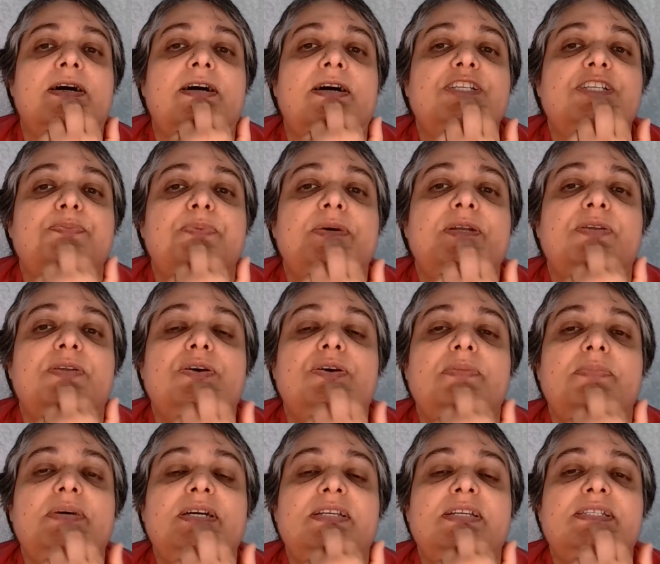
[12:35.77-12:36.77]
I spend
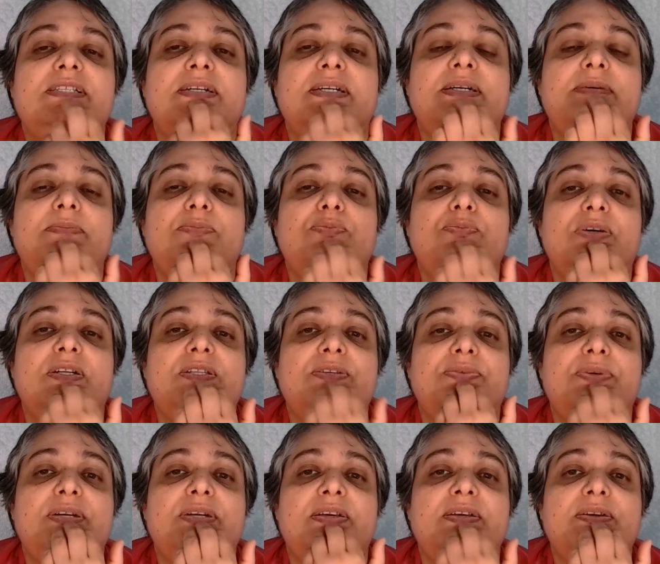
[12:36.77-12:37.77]
all my time
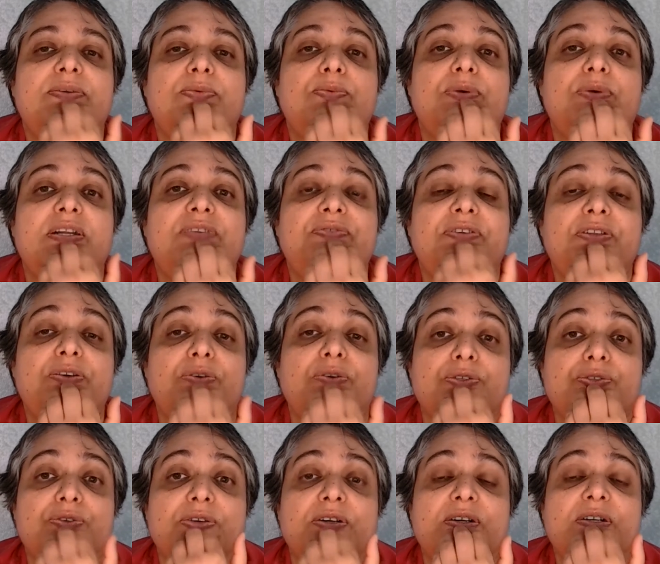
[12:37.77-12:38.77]
wondering, what if it
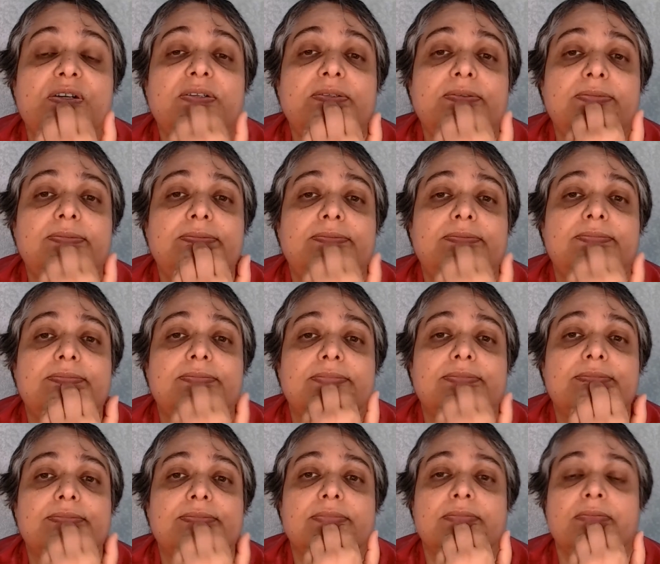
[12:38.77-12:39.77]
goes wrong?
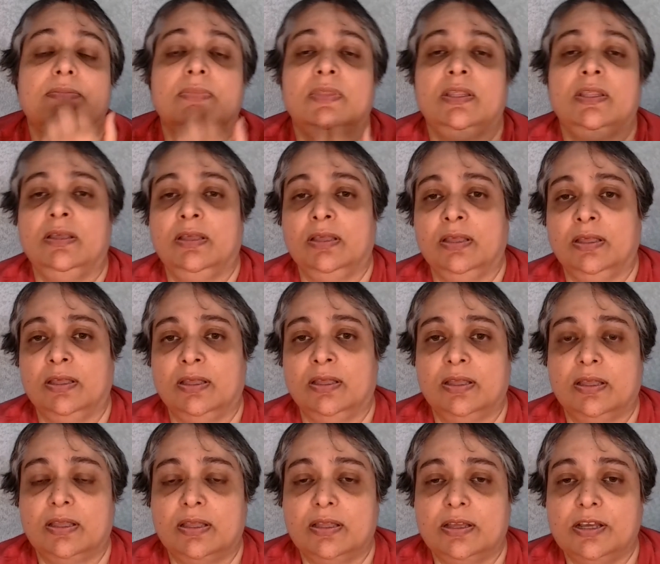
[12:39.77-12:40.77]
I
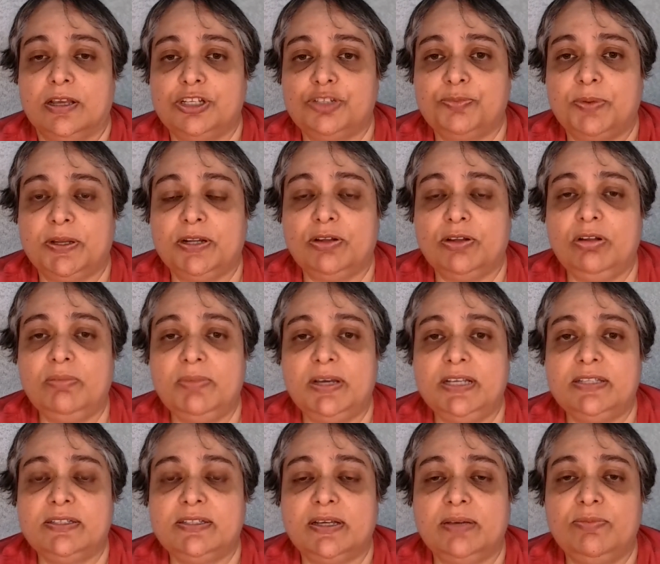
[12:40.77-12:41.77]
spend all
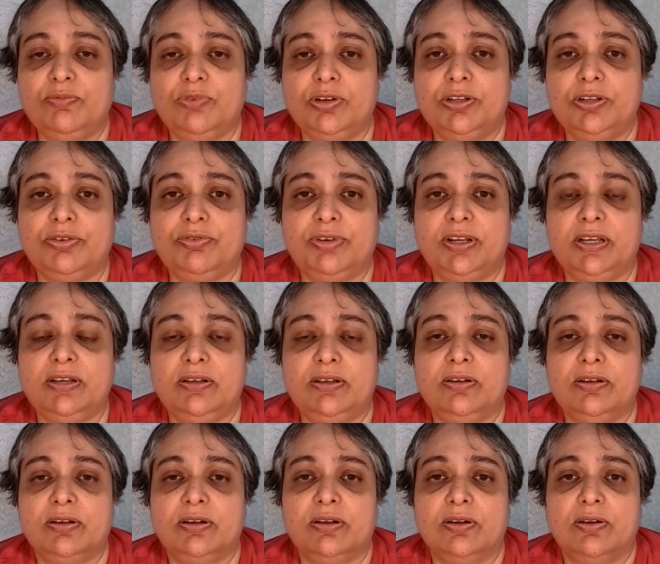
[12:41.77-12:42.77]
my time wondering,
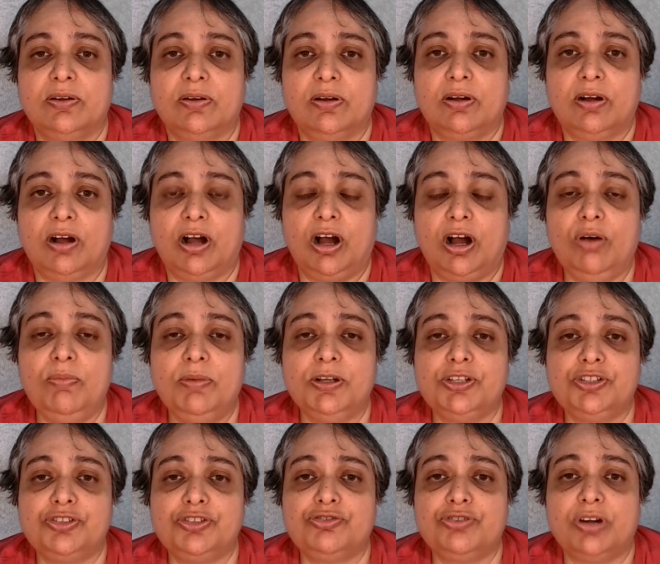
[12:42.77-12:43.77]
how
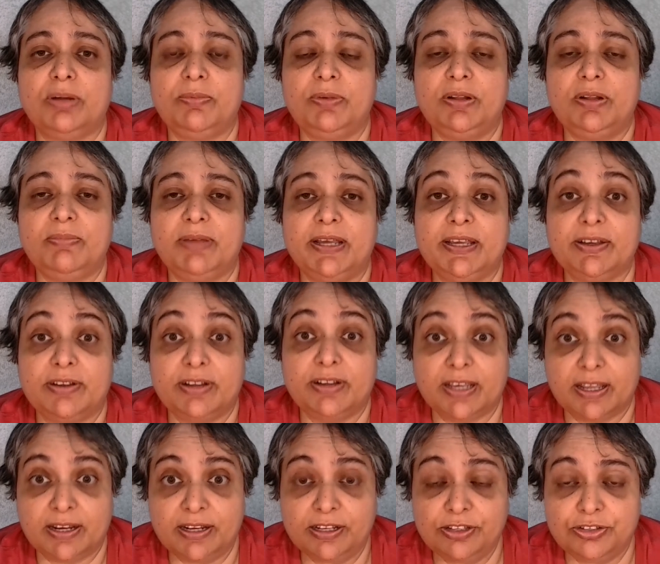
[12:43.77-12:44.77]
much trouble am I going to
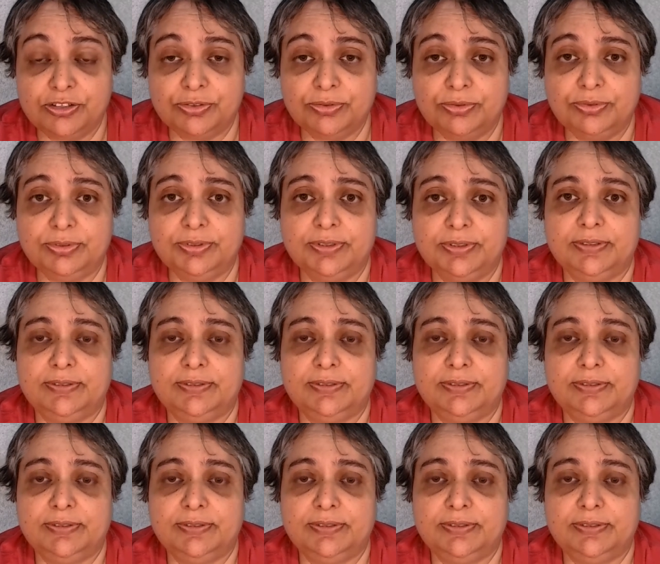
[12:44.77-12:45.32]
get into?